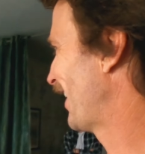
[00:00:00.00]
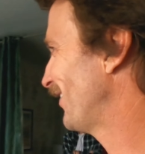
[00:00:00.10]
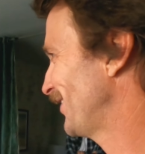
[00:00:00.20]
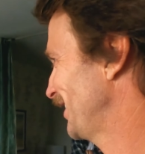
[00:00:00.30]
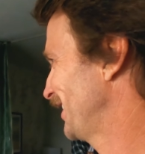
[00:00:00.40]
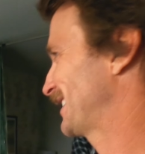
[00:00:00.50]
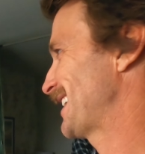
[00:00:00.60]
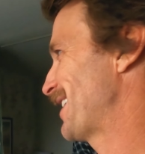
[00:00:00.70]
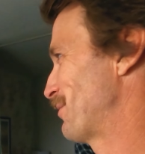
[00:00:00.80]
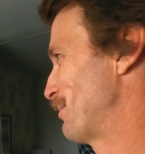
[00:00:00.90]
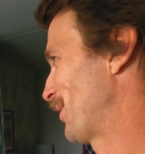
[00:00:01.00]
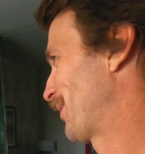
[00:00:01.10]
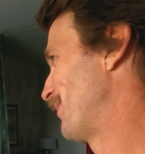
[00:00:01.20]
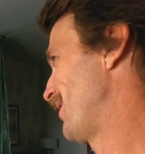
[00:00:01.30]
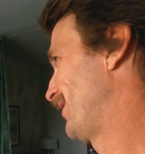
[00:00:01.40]
I'm a little excited for
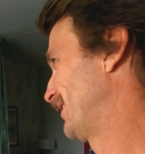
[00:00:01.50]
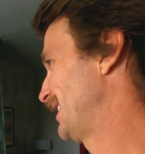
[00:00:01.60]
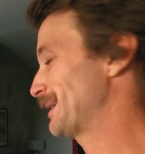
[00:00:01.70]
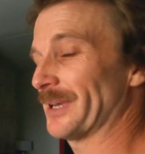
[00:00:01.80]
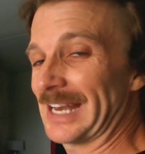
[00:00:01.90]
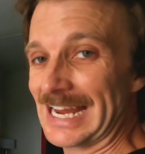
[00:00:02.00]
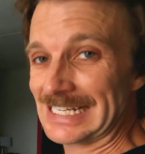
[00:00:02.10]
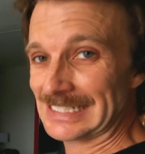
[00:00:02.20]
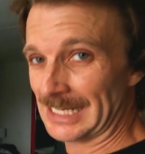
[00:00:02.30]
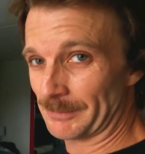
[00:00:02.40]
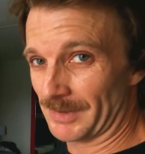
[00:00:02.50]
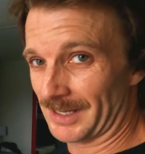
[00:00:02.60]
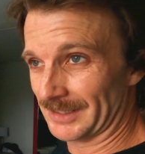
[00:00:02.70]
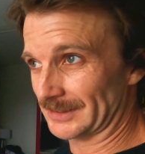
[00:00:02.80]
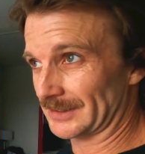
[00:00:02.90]
Morgan Wallen. It's been 18
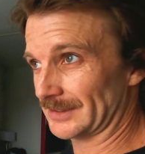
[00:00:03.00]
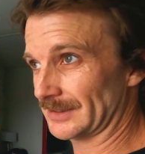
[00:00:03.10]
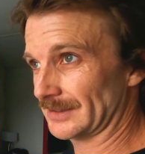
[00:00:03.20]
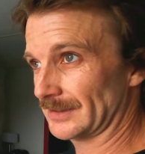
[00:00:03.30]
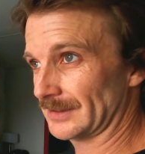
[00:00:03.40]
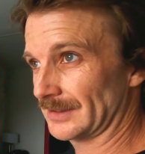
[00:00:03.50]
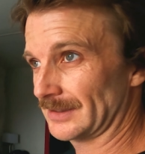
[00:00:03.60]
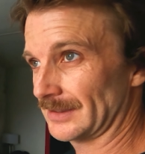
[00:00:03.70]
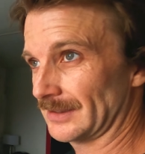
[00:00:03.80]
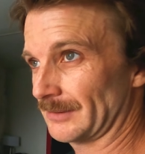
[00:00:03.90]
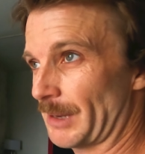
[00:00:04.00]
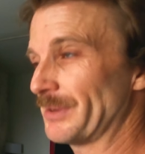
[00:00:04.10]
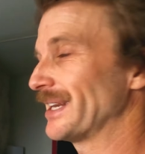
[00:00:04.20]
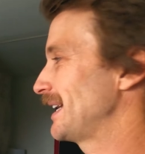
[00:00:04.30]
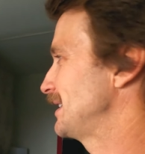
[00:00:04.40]
months
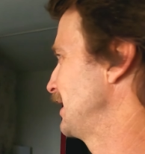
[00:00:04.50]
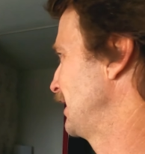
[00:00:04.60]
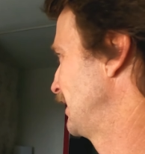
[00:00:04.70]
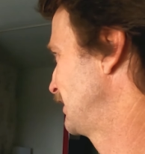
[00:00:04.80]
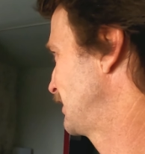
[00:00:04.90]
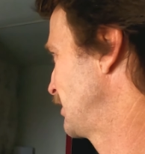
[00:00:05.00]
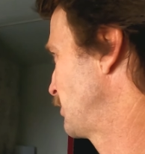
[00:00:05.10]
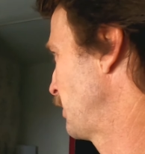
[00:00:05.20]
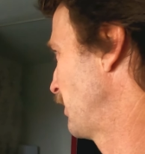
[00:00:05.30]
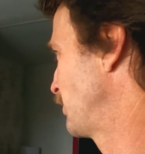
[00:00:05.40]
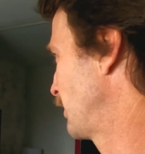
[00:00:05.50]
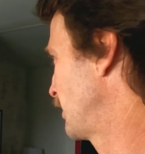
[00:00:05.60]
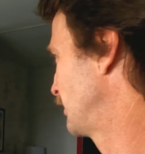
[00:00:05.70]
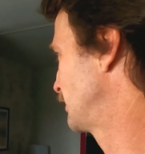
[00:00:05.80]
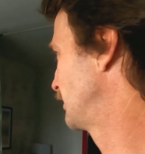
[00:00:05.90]
maybe 19 since we went to a
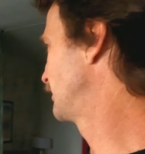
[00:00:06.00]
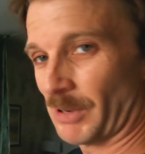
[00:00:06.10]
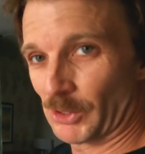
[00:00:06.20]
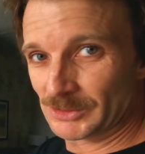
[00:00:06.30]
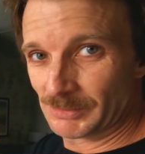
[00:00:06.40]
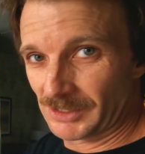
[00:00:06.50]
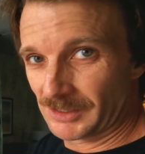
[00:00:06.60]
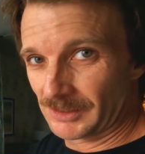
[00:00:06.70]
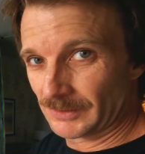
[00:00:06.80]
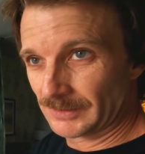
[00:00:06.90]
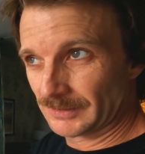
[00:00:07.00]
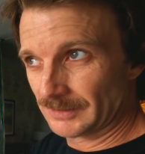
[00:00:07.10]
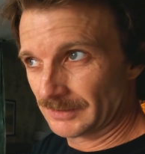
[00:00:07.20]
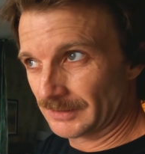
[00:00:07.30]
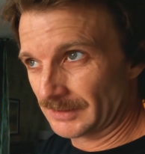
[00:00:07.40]
concert. Post Malone
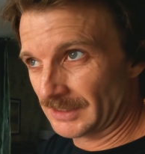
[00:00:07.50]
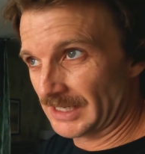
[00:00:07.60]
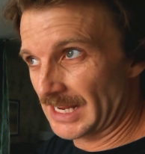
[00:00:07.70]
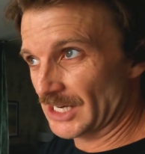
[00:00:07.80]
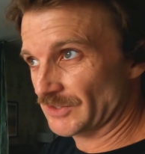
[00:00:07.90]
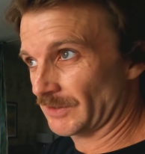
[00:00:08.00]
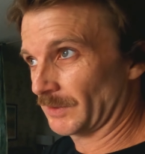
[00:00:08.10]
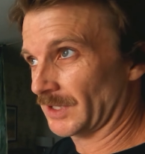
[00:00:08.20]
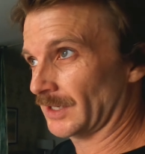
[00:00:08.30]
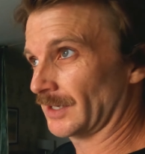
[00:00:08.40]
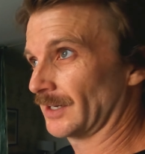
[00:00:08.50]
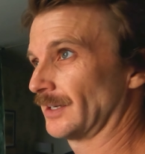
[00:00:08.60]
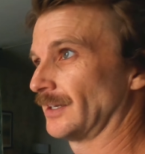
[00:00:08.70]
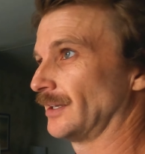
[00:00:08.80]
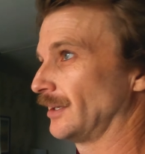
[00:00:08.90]
in Nashville with
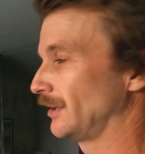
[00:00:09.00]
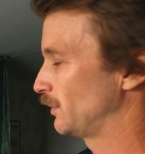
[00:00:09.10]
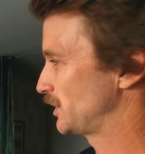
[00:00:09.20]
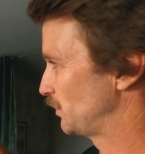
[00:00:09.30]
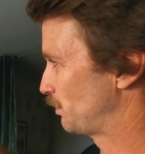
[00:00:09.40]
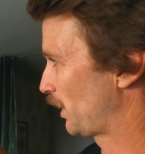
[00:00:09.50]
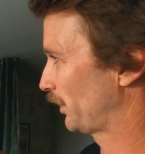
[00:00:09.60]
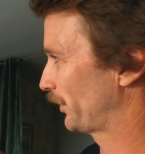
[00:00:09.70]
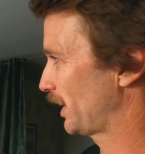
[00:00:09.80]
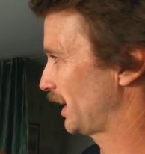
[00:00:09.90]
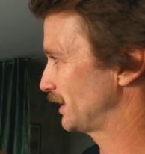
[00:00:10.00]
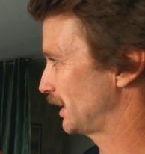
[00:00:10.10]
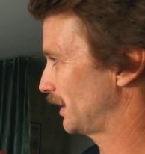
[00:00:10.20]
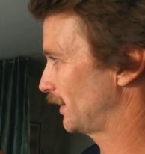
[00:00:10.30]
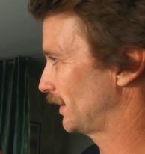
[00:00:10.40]
her when she was bawling her eyes
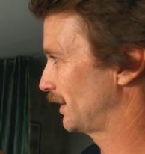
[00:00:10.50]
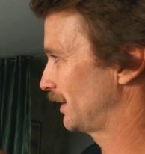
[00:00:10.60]
out.